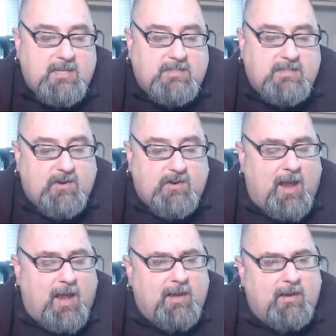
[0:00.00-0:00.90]
It's either
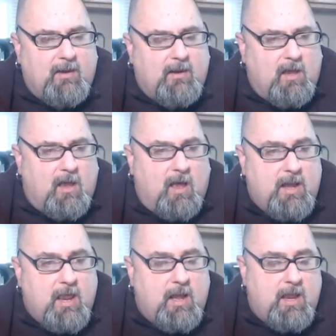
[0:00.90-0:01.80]

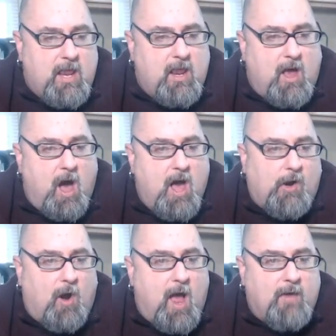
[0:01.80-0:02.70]
an on
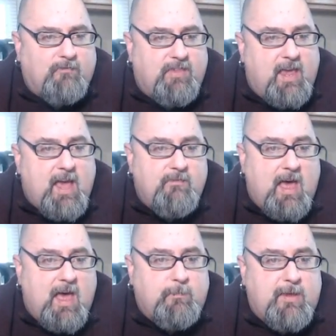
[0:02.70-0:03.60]
or off thing. I've
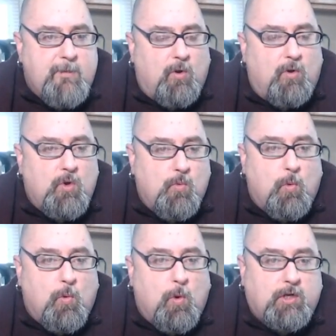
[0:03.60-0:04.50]
had people who
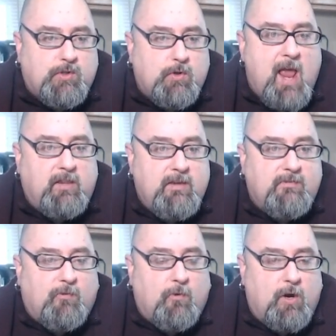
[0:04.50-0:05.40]
work directly
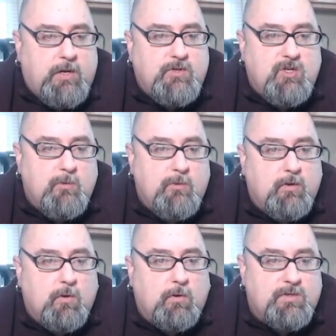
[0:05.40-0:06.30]
for YouTube and
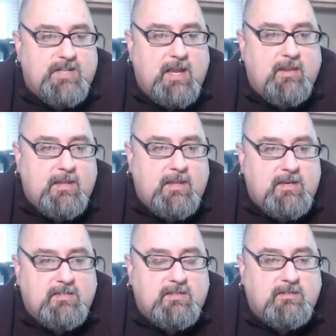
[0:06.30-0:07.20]
Google say
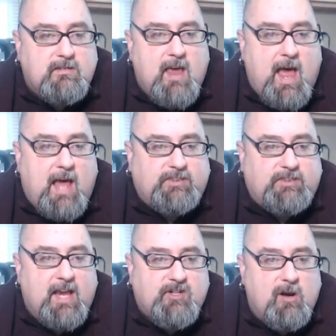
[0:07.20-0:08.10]
that just
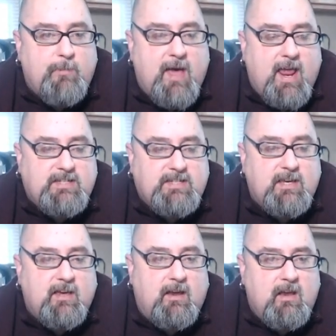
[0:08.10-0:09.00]
hashtags are a bad
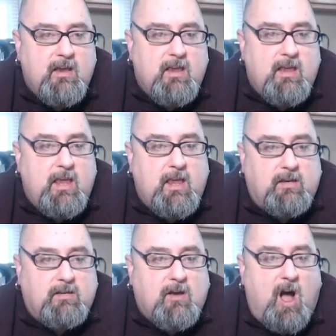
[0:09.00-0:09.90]
idea
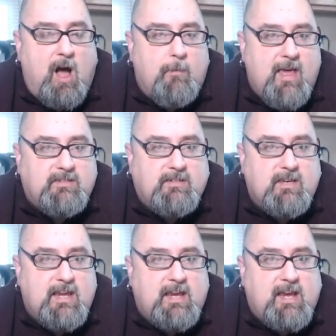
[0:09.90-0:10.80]
in comments
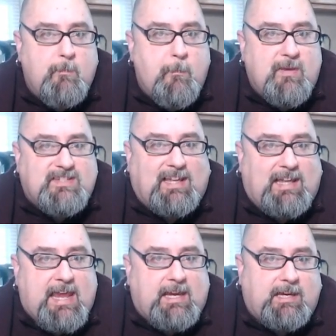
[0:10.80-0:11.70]
because they come up as a
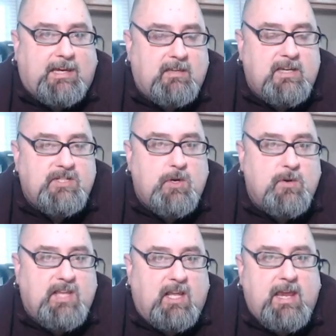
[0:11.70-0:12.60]
link. They show
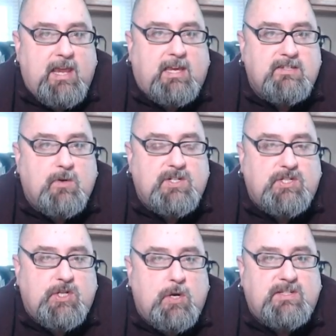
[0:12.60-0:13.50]
as a link, and so it
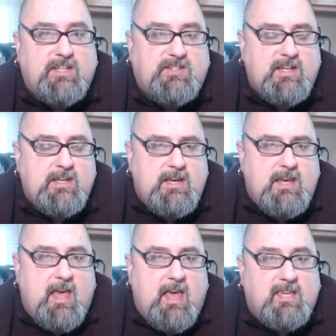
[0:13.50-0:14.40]
shows as
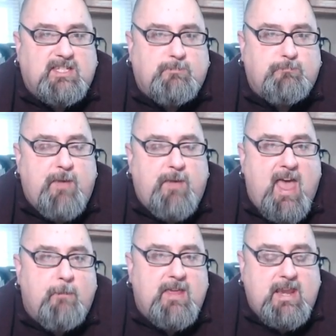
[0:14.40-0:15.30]

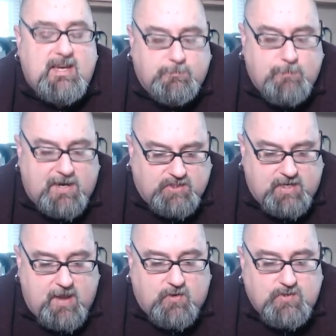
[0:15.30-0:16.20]
spam. And especially
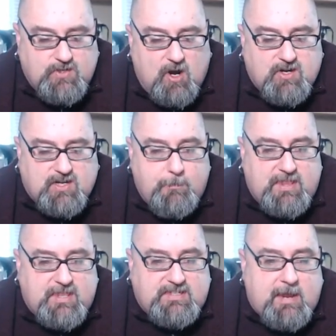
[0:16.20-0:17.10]
if you start
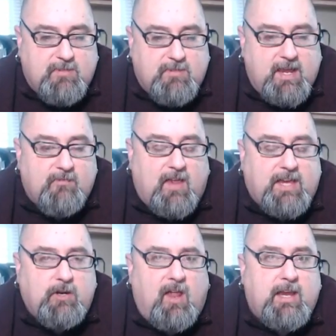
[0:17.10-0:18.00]
typing the same thing, if
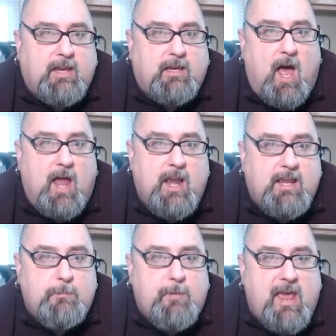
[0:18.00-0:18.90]
like you're like
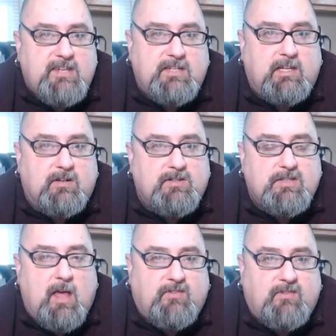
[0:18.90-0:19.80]
cutting and pasting your
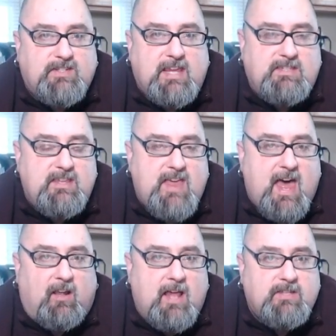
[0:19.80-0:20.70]
stuff, because I see
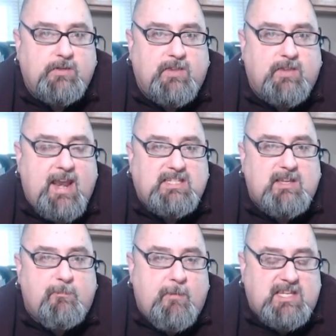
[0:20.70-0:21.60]
that a lot too, that ends
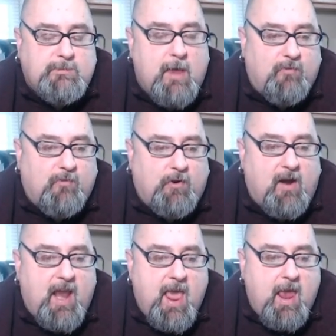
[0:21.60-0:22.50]
up in my spam folder
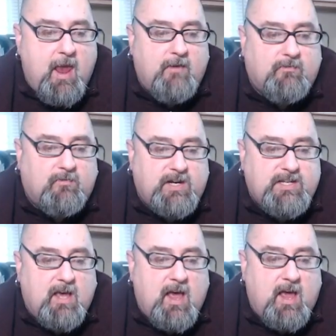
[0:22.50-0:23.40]
every
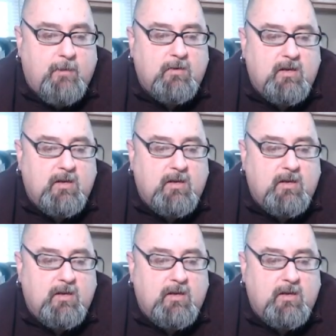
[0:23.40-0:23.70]
time.